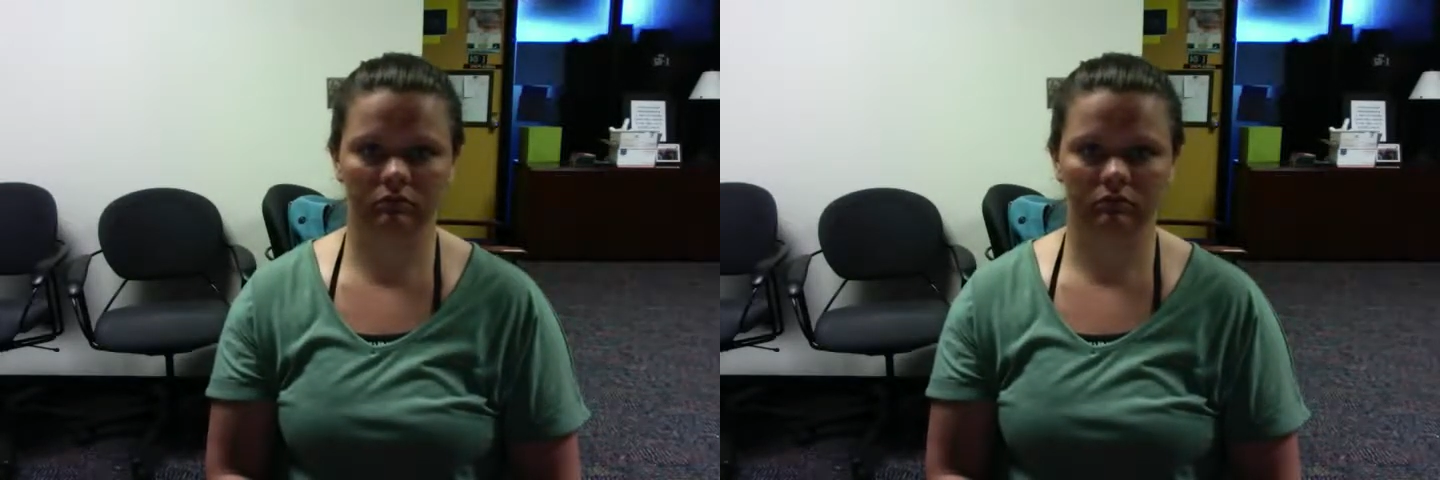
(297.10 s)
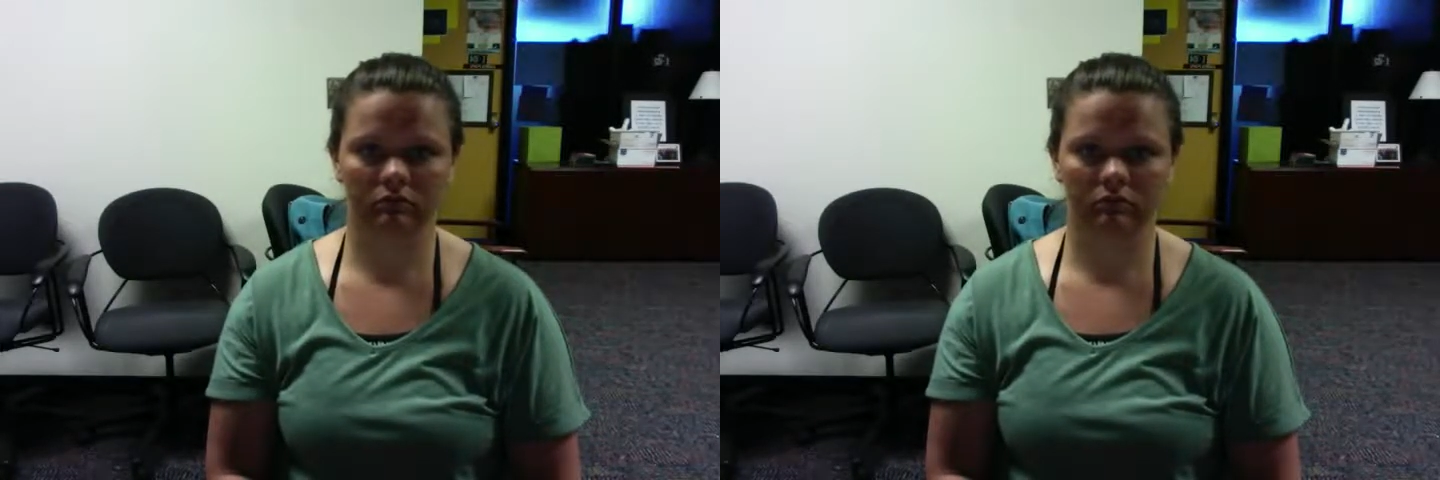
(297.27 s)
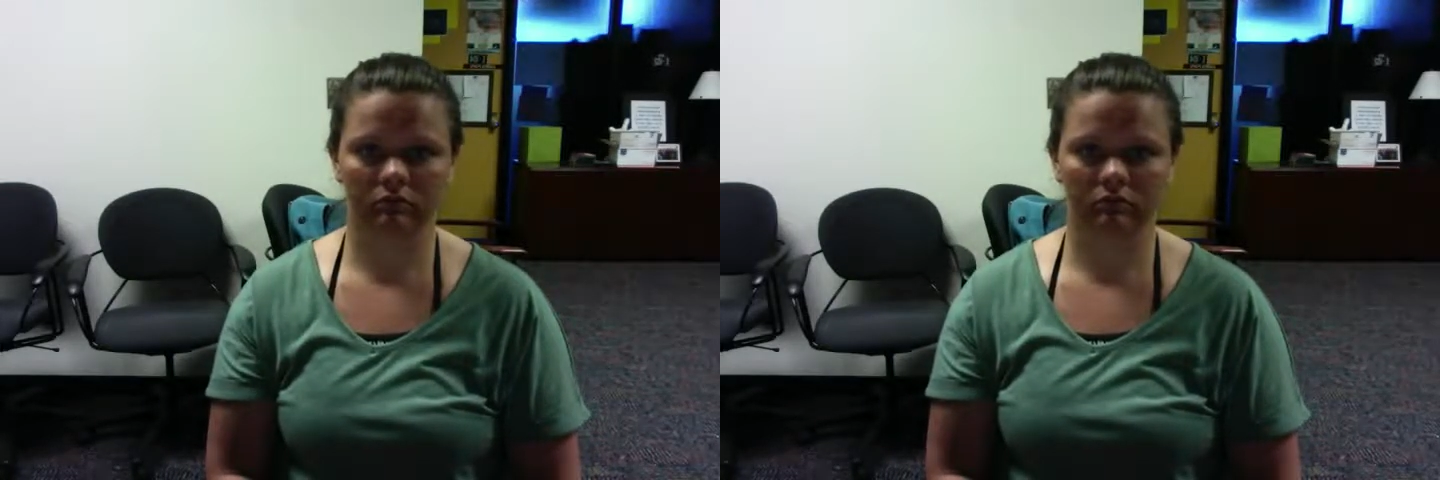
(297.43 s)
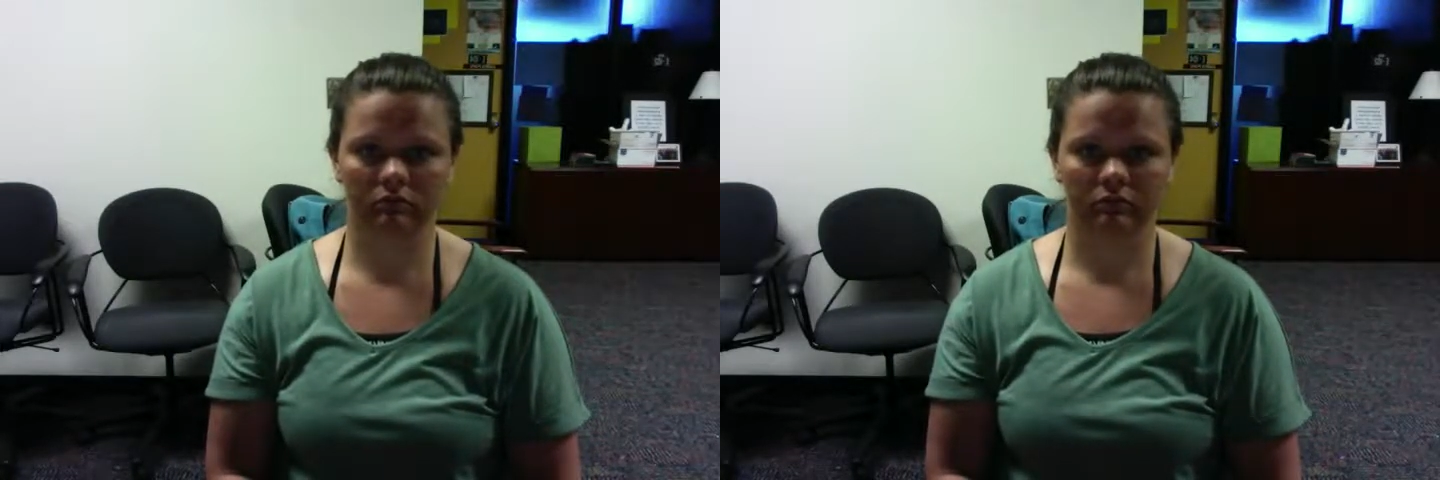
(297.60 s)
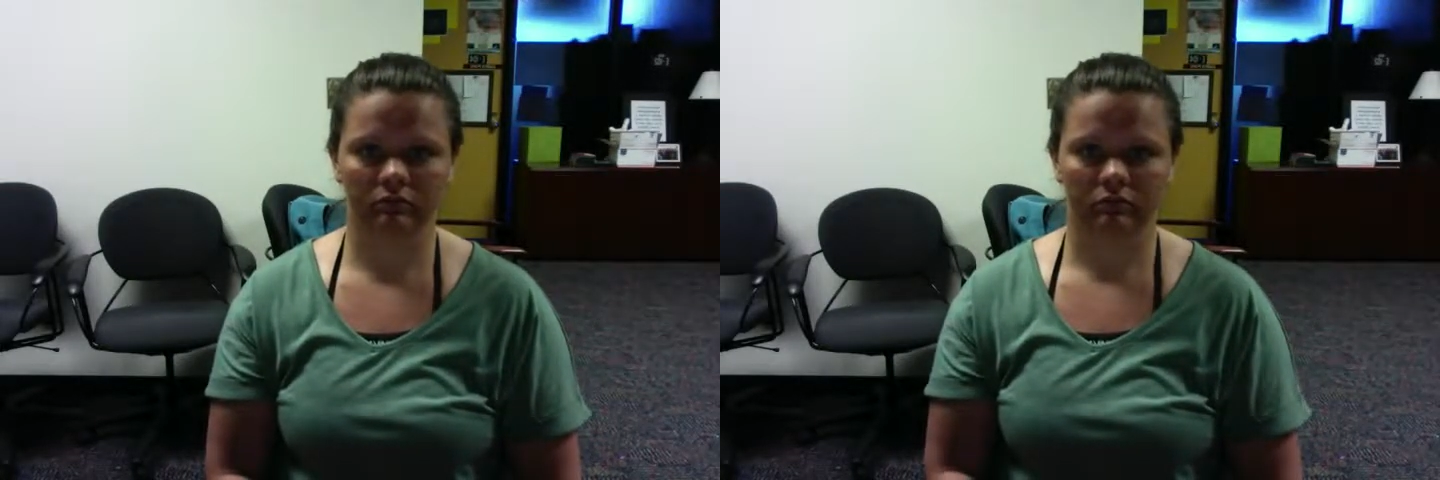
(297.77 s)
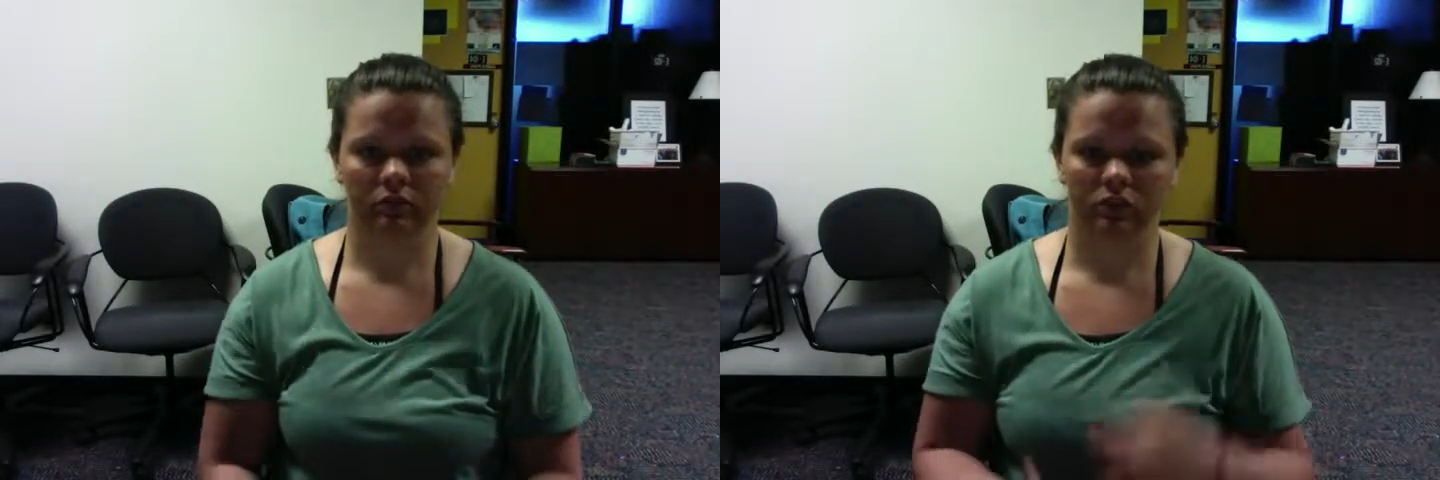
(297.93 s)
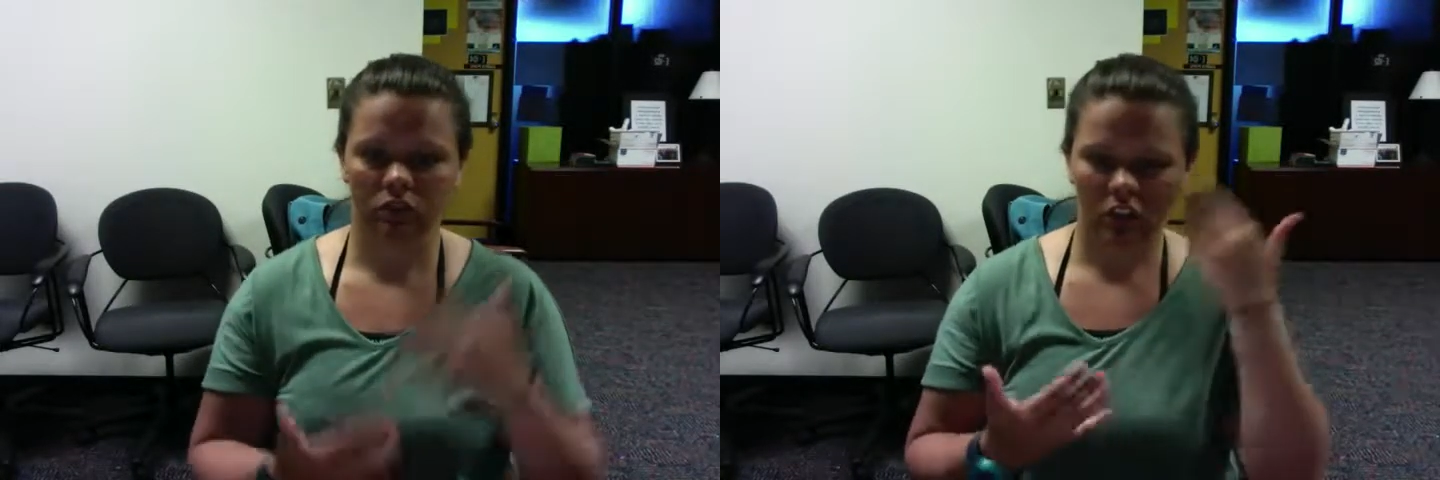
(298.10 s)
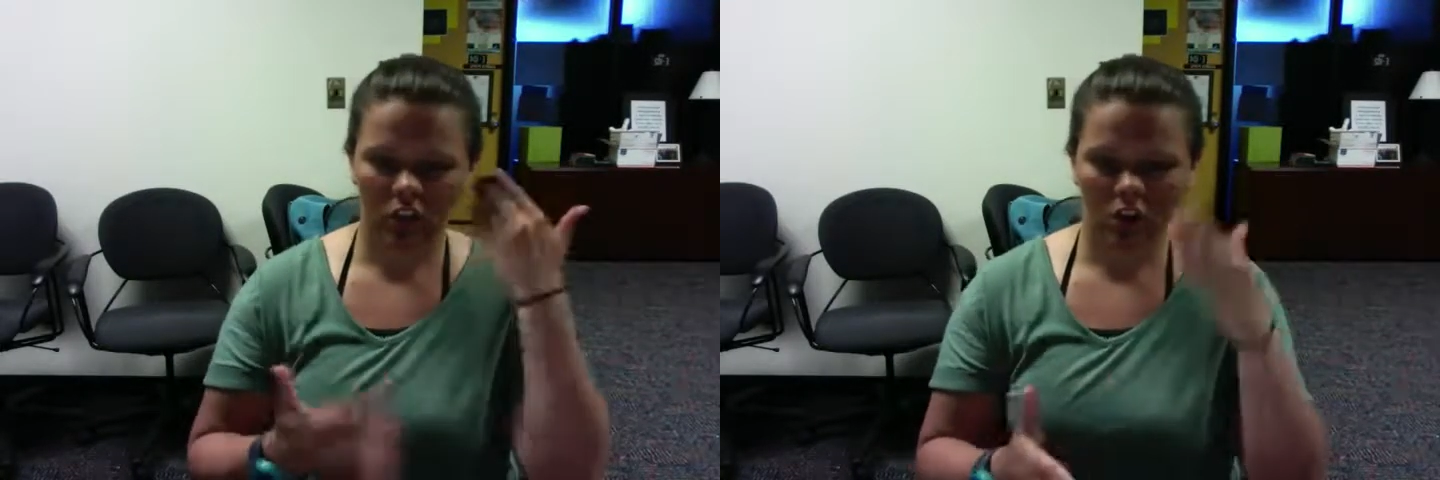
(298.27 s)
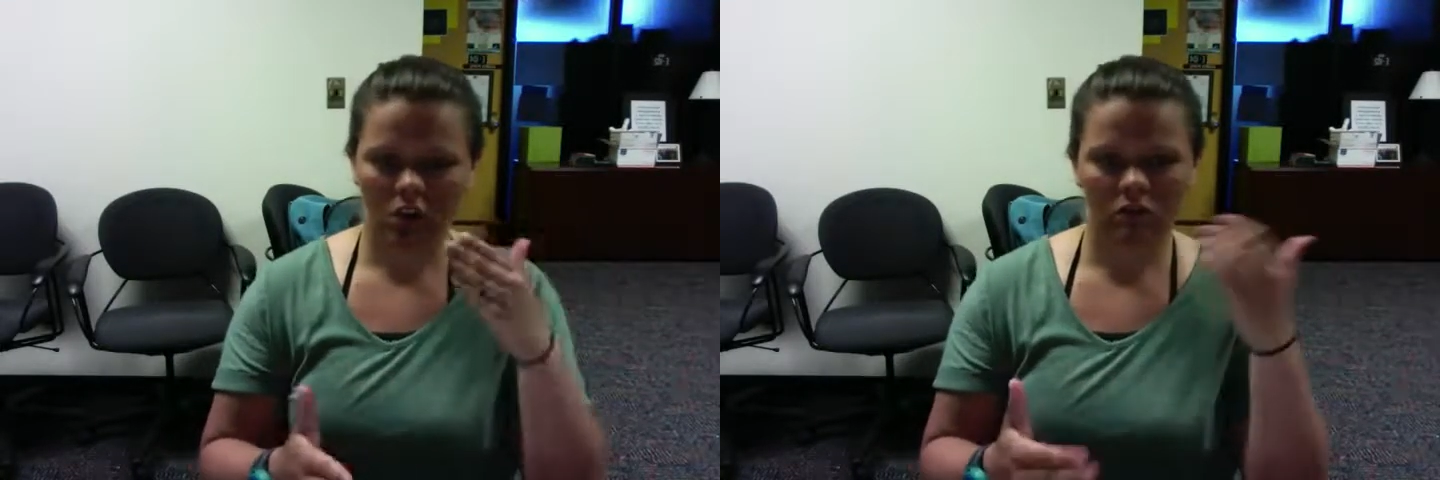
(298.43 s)
So this shows you the
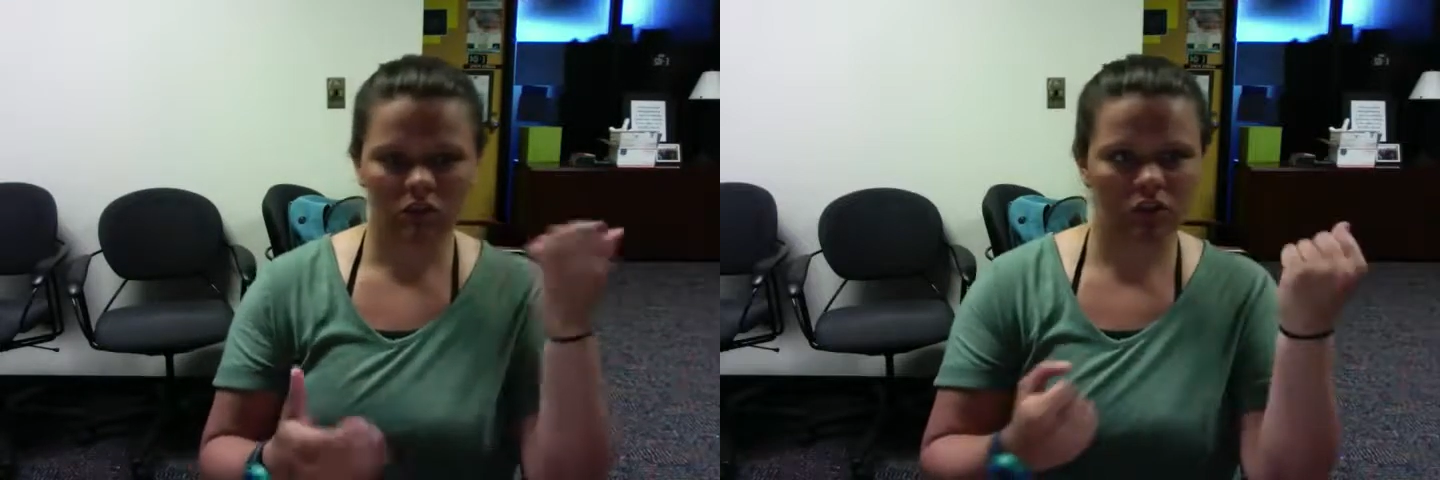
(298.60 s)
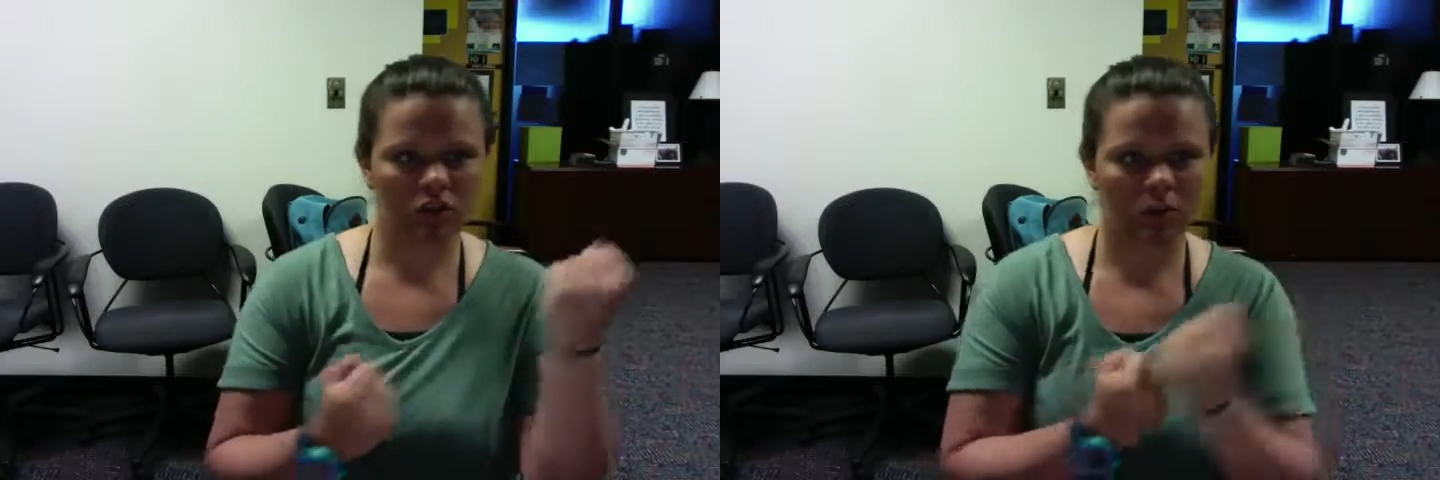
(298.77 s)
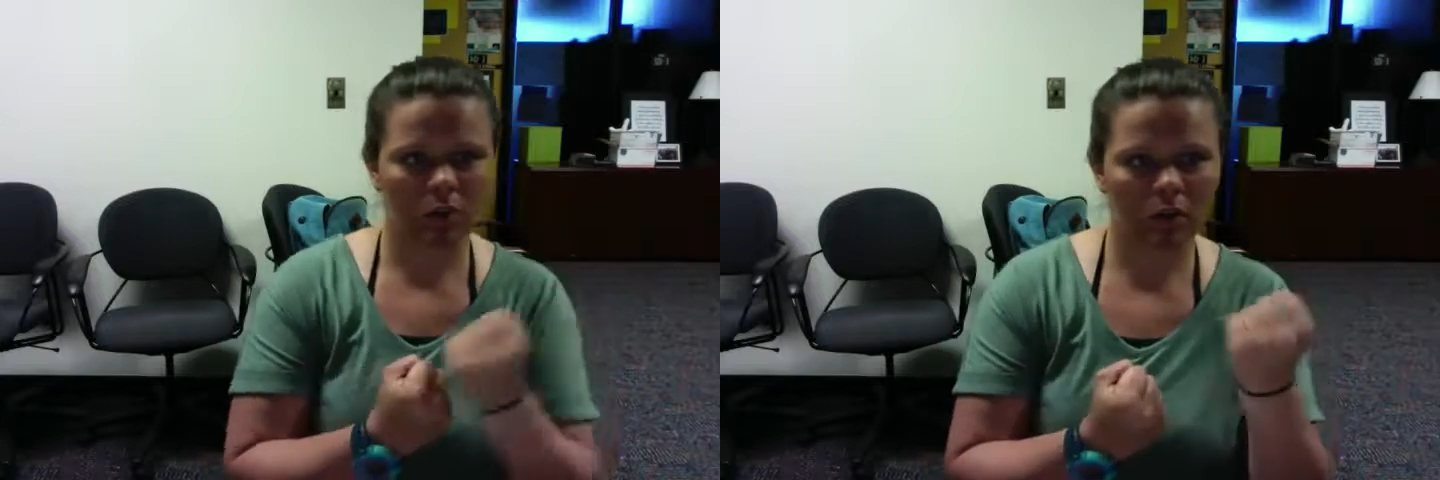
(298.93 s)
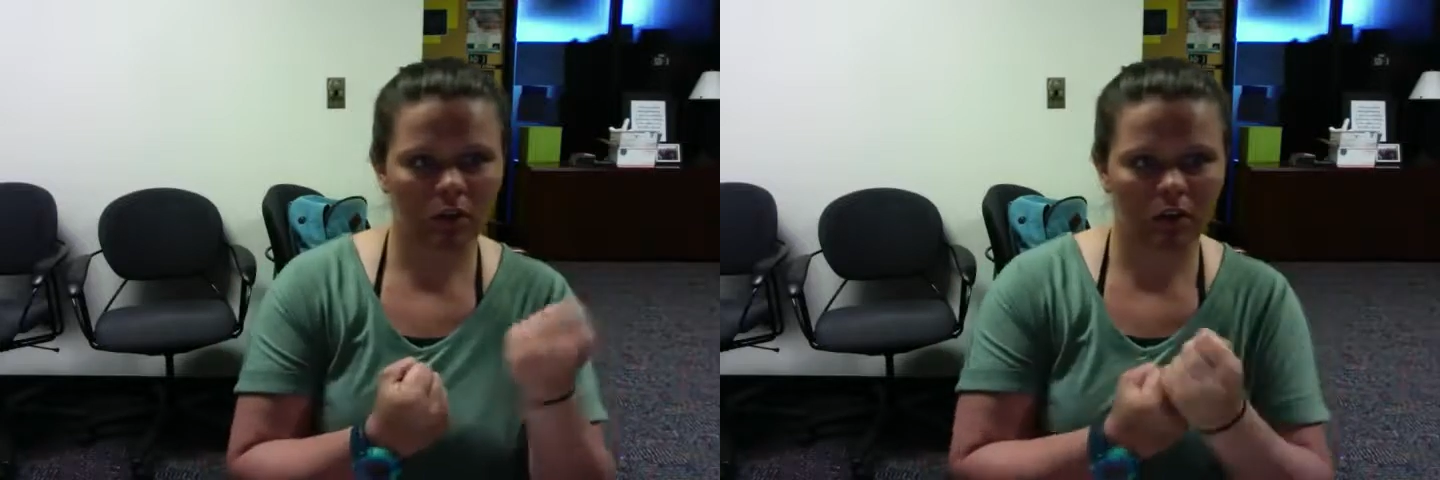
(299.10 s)
lack of support.